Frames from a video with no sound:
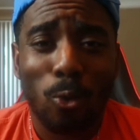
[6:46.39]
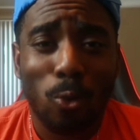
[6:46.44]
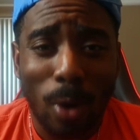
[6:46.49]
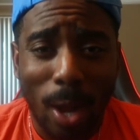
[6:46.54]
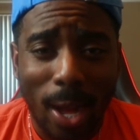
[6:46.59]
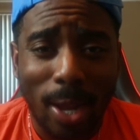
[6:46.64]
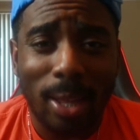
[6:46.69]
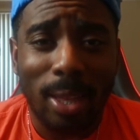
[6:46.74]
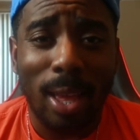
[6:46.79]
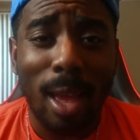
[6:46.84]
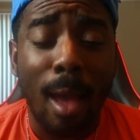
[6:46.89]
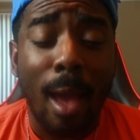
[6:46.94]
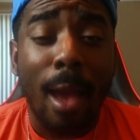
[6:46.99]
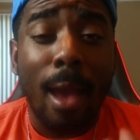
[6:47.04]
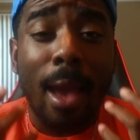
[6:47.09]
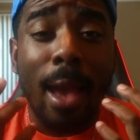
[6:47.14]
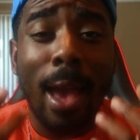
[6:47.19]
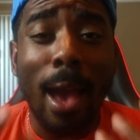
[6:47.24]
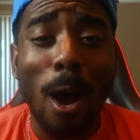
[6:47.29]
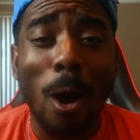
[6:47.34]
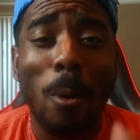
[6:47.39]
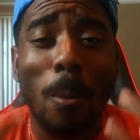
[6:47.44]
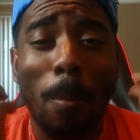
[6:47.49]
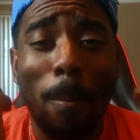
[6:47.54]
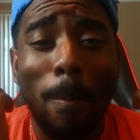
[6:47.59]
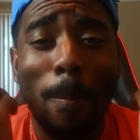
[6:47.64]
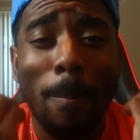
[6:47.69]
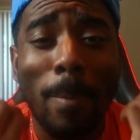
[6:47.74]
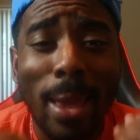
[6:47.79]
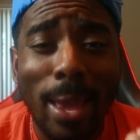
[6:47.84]
Ronnie,
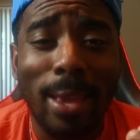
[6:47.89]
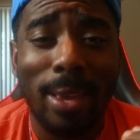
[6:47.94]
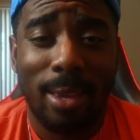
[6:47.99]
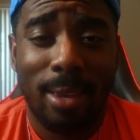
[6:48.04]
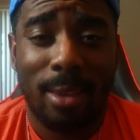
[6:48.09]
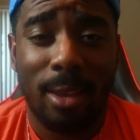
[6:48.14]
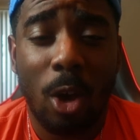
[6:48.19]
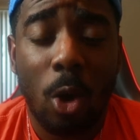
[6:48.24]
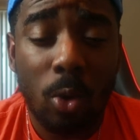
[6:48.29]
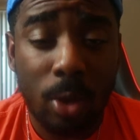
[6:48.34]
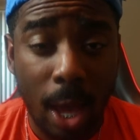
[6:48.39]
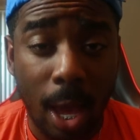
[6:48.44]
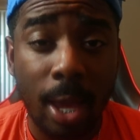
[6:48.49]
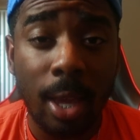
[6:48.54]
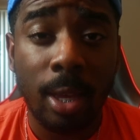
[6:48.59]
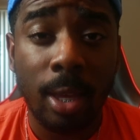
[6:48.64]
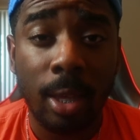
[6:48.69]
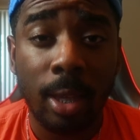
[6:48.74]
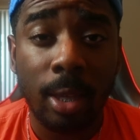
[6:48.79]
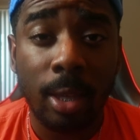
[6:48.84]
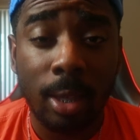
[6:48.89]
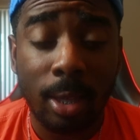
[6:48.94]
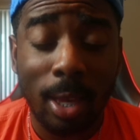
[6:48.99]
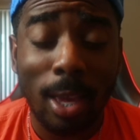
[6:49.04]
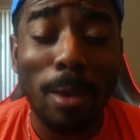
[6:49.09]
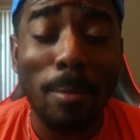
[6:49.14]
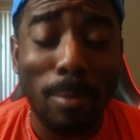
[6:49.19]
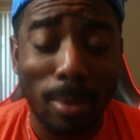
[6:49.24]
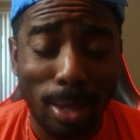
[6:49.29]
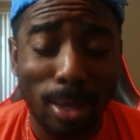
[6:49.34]
help me, okay?
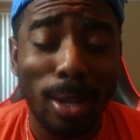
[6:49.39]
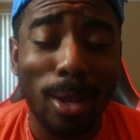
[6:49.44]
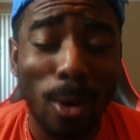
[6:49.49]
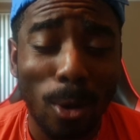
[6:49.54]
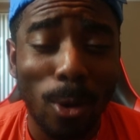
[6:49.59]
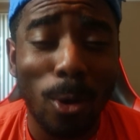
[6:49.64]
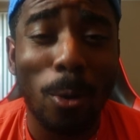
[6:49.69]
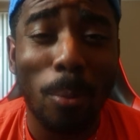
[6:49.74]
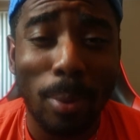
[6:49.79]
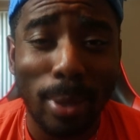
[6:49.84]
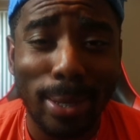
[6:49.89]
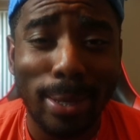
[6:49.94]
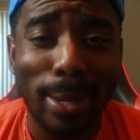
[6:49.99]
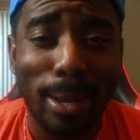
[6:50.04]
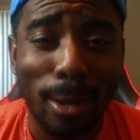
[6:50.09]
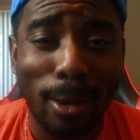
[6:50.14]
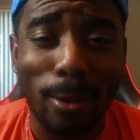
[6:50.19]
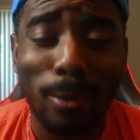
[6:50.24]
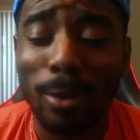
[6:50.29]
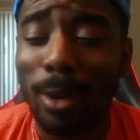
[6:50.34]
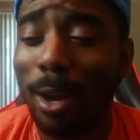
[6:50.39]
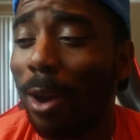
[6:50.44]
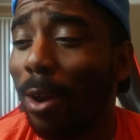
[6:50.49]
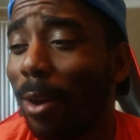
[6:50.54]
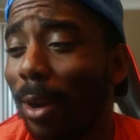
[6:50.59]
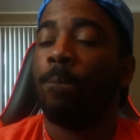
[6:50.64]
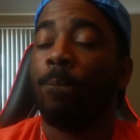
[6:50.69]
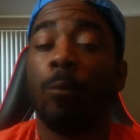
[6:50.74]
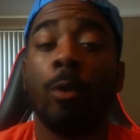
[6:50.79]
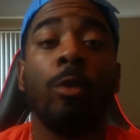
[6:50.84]
Give me a logo, big dog.
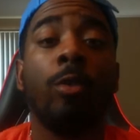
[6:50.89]
All right.